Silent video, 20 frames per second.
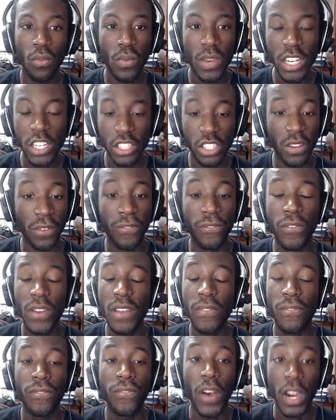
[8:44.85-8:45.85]
We
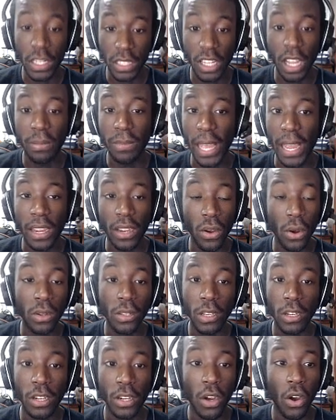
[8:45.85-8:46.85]
fucked up that
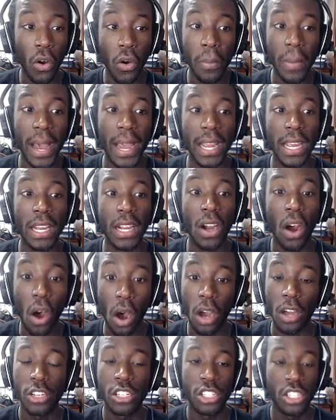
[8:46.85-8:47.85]
Golurk. Oh my
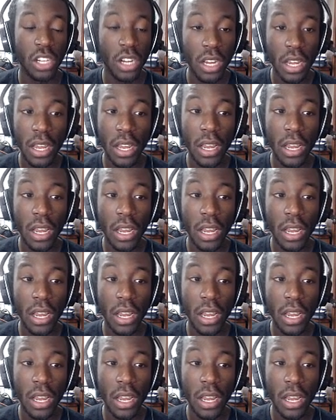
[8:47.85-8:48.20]
gosh.